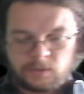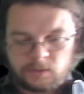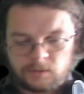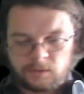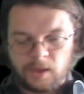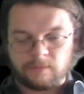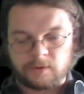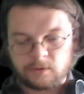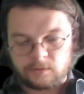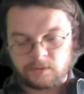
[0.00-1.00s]
is
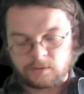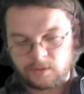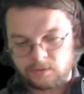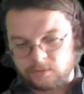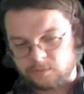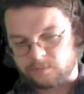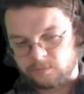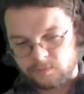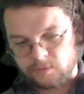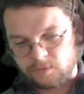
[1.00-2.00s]
heavier than the other.
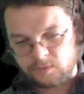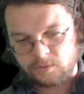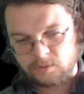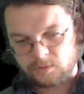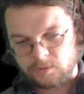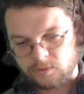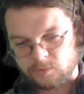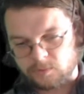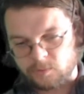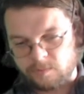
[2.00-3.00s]
In other
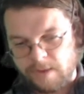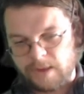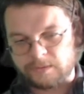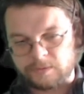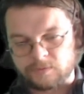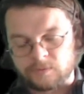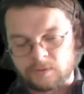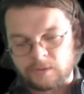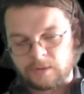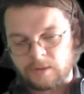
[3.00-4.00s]
words, more massive.
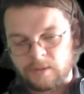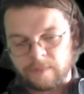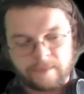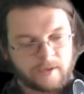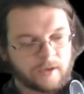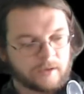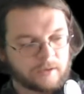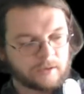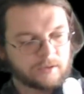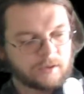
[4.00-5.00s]

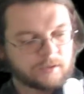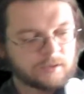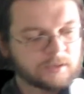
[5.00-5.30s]
And I